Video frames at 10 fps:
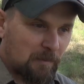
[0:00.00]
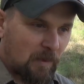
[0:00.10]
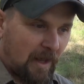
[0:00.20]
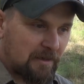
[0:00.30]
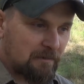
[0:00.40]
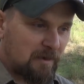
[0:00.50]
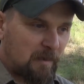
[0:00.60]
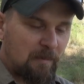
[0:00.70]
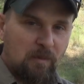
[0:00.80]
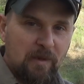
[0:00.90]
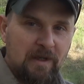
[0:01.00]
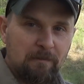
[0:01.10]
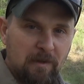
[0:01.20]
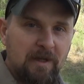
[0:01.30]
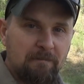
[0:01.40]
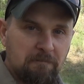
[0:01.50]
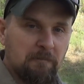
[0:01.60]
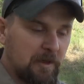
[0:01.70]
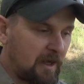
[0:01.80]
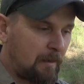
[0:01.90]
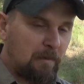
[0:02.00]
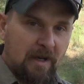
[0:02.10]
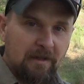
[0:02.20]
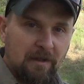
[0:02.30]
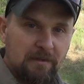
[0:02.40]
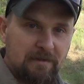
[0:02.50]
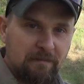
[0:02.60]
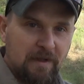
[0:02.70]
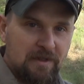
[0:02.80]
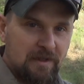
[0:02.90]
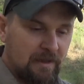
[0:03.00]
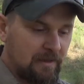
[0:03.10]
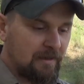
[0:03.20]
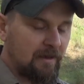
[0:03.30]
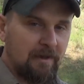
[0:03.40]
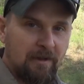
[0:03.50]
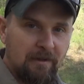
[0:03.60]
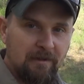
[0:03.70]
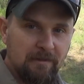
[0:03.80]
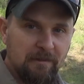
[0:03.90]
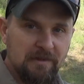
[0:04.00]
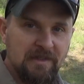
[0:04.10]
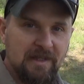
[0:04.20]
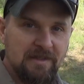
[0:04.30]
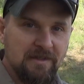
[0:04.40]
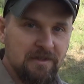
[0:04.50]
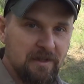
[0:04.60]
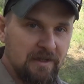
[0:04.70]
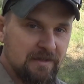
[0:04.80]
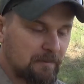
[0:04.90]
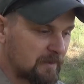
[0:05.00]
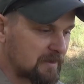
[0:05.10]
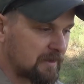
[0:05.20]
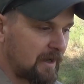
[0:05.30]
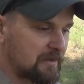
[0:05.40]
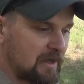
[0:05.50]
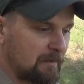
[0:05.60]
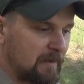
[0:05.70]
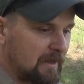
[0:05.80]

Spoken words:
but I do remember we caught bucket loads of fish on our little sticks and strings that we'd scrounge up.